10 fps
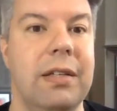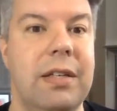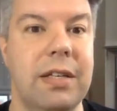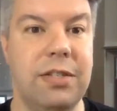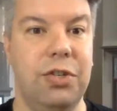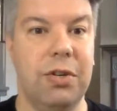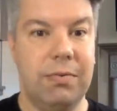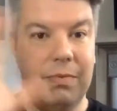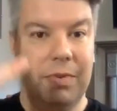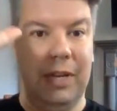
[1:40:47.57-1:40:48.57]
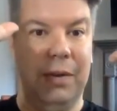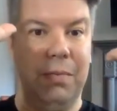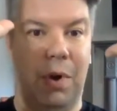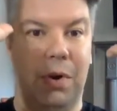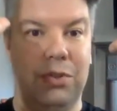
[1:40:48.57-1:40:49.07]
because uh, you're it
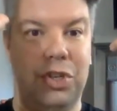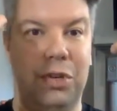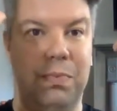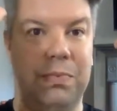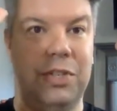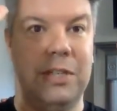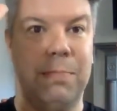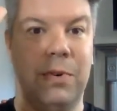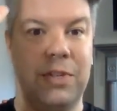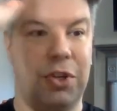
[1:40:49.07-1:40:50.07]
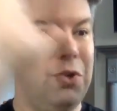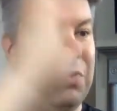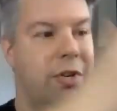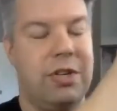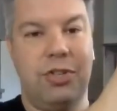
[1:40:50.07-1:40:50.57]
won't she she's more
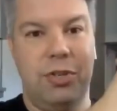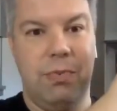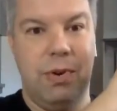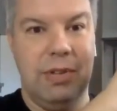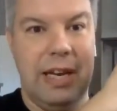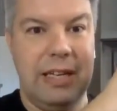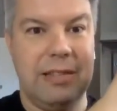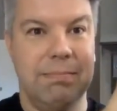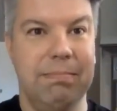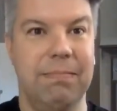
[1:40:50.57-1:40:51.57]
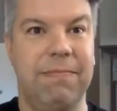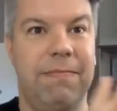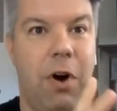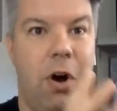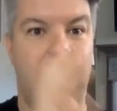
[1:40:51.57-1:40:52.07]
secure because she won't like
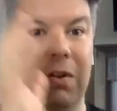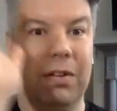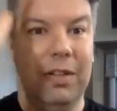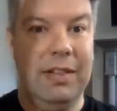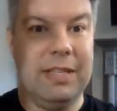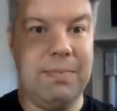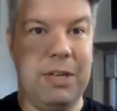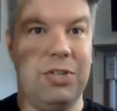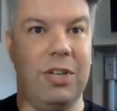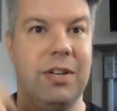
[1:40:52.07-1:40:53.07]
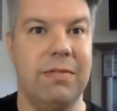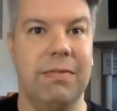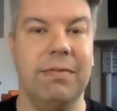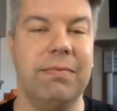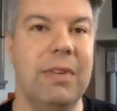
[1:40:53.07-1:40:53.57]
fall this way she could have
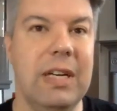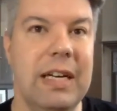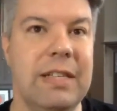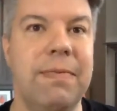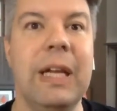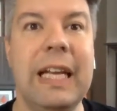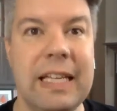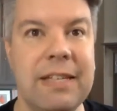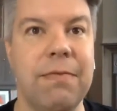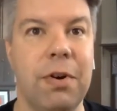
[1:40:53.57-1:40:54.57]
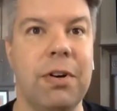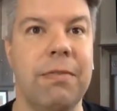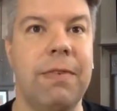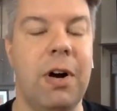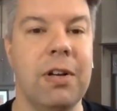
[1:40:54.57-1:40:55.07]
it's really easy for her to
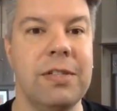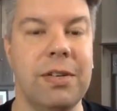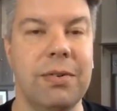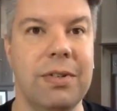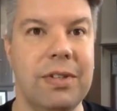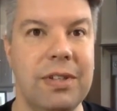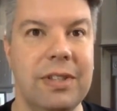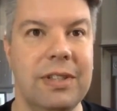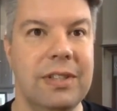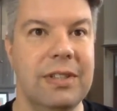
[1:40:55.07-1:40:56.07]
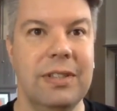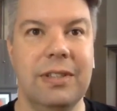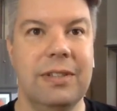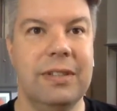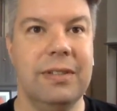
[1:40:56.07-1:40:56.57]
fall so
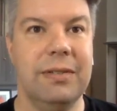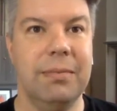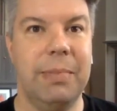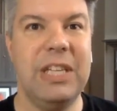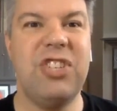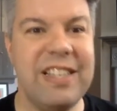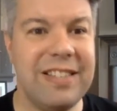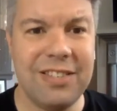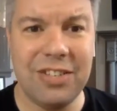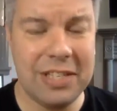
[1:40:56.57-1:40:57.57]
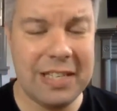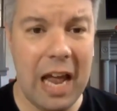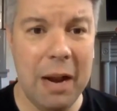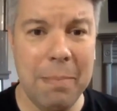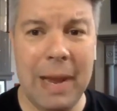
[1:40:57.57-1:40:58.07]
but jason's just
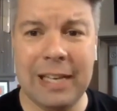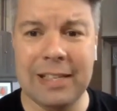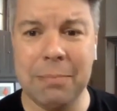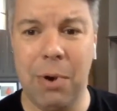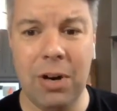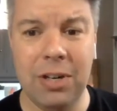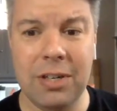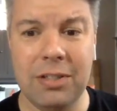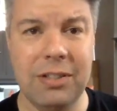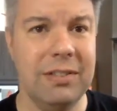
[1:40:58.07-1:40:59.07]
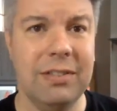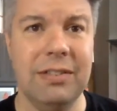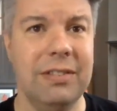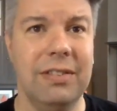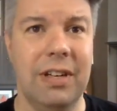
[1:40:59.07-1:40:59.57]
an amazing partner
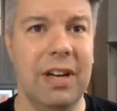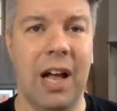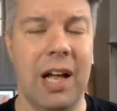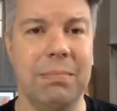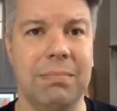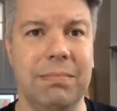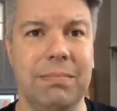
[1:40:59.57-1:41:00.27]
um